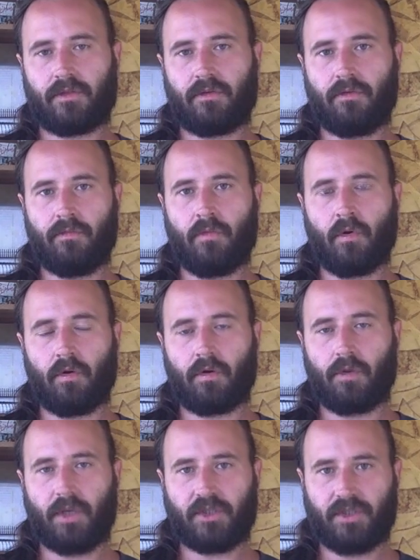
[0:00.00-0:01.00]
to moral
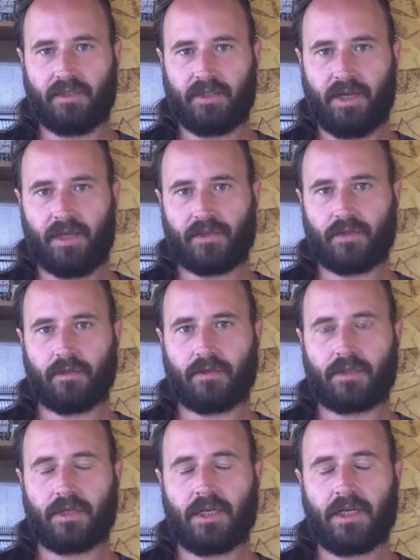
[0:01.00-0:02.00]
questions and answers.